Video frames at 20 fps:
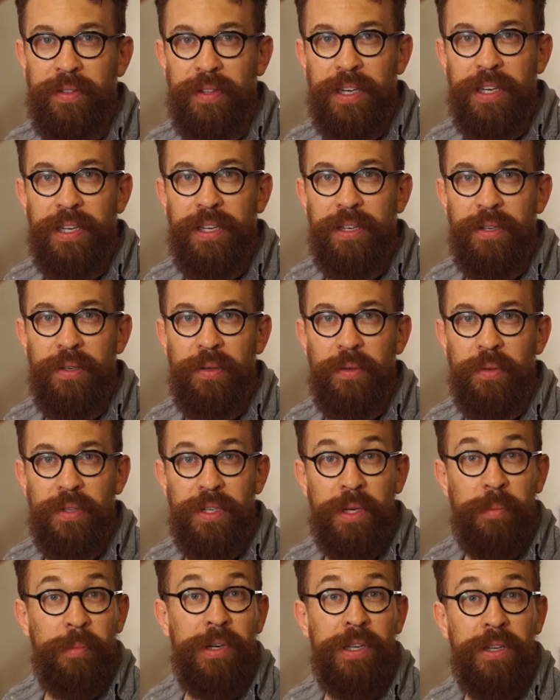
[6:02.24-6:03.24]
that he knew,
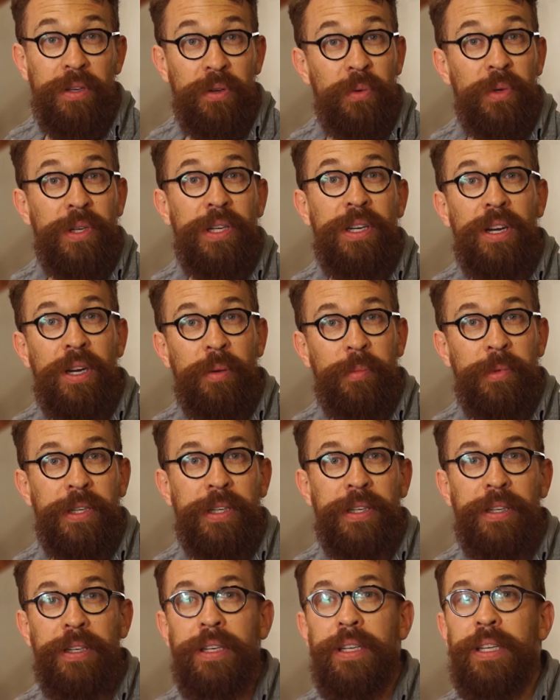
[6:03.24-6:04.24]
somebody who would come
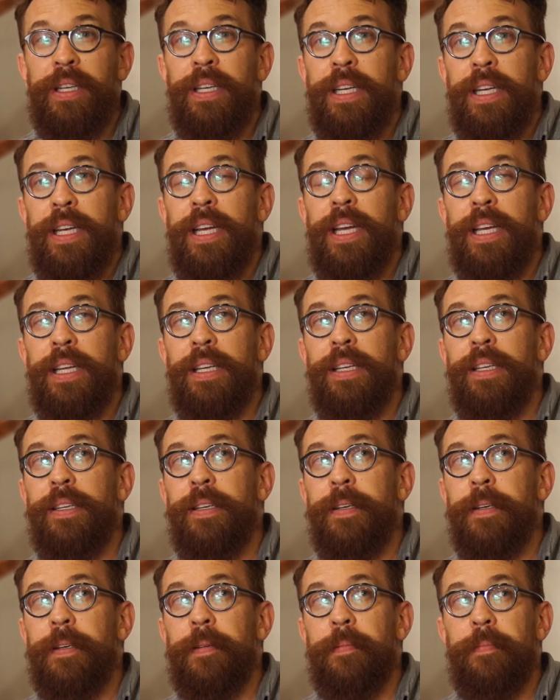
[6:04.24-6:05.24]
and
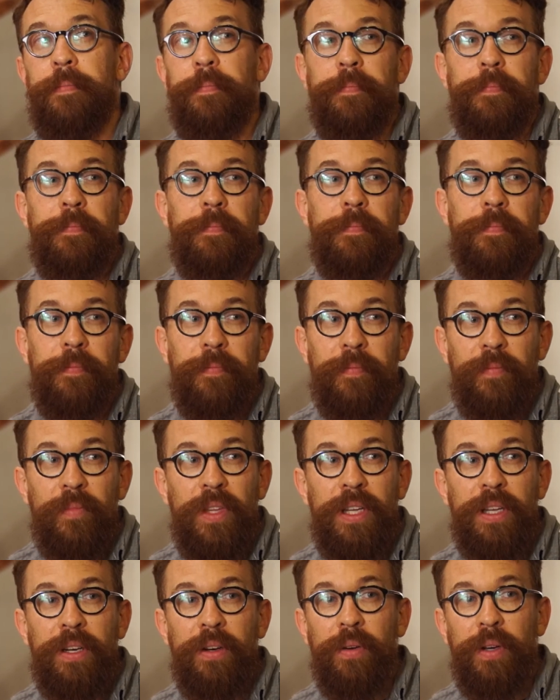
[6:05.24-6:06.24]

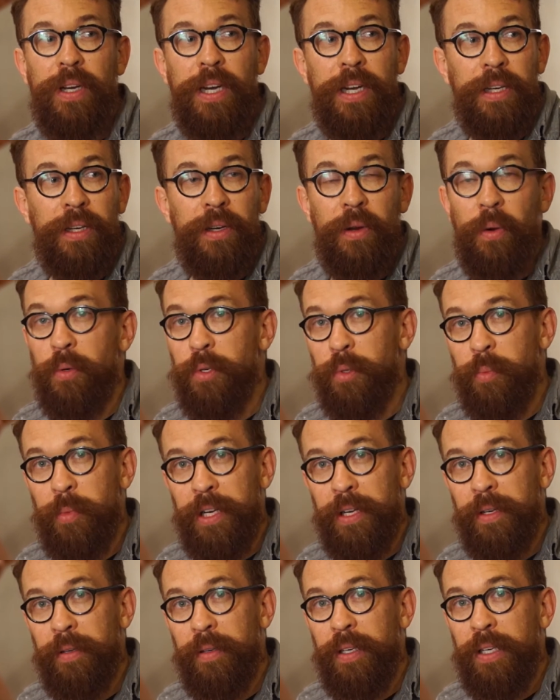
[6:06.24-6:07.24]
kind of coach
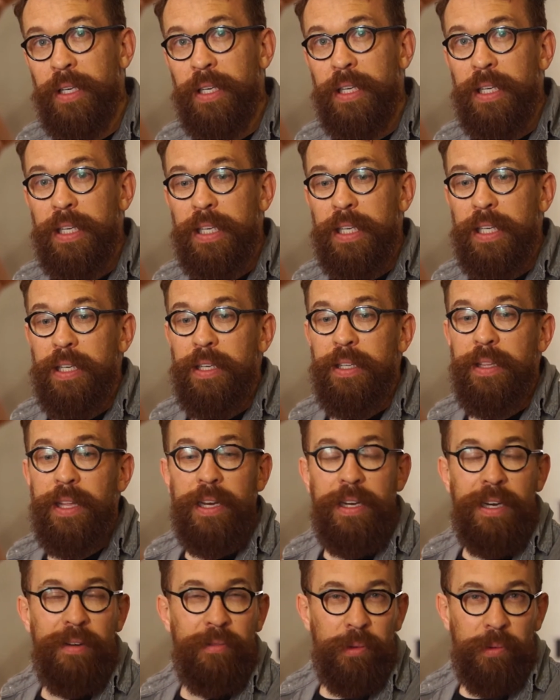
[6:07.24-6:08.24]
me. That
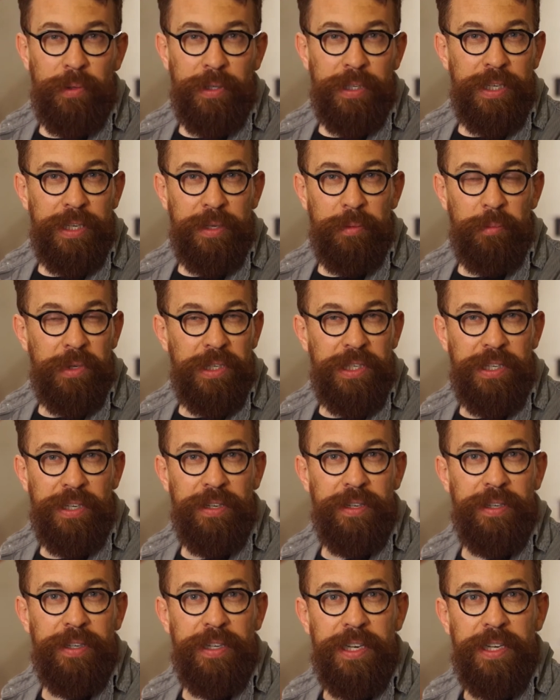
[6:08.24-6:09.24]
never really
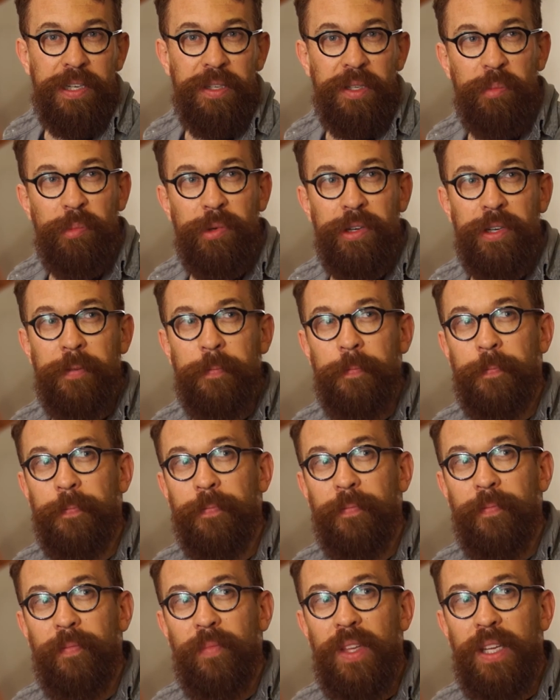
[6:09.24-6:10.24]
materialized, but
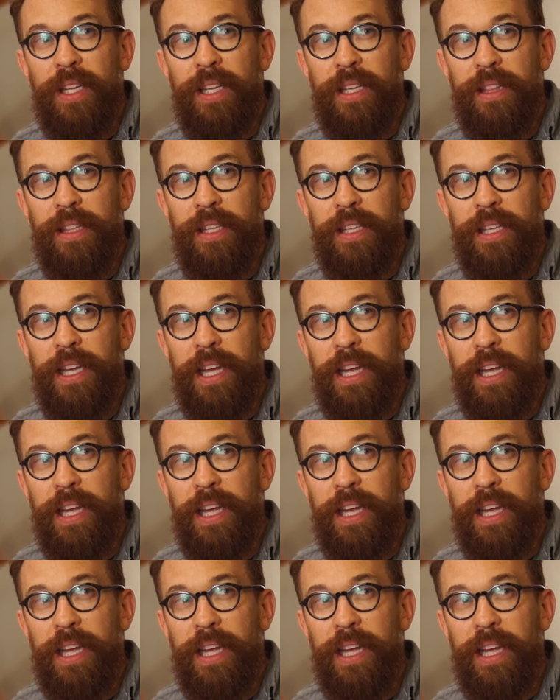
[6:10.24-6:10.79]
in the